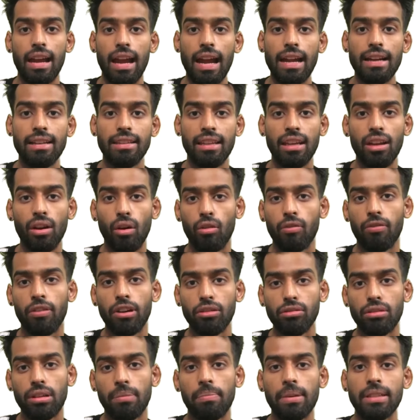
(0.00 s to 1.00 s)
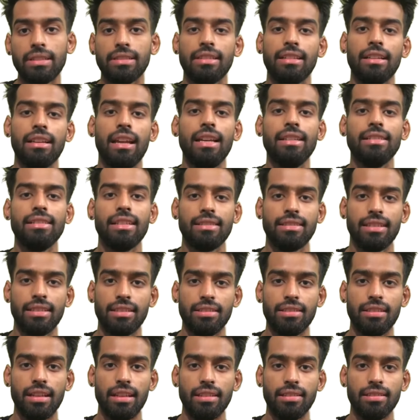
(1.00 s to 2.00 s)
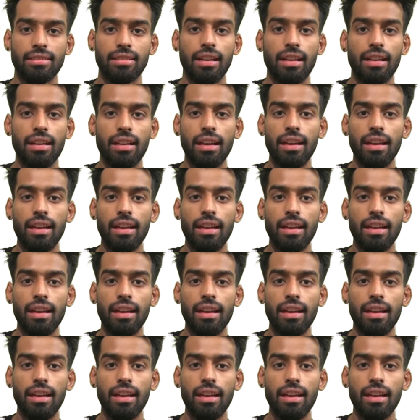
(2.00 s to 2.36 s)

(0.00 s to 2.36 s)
and they offer you the personalized assistance.